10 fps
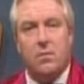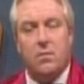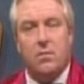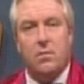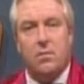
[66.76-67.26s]

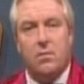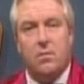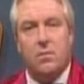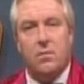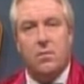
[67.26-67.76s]

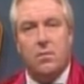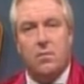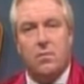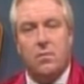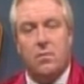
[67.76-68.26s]

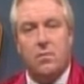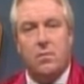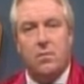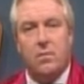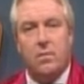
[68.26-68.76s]

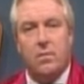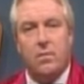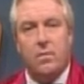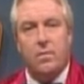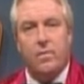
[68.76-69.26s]

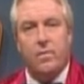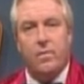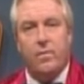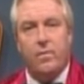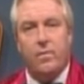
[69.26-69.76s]

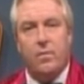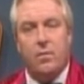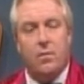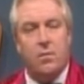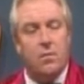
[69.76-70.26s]
This person isn't speaking.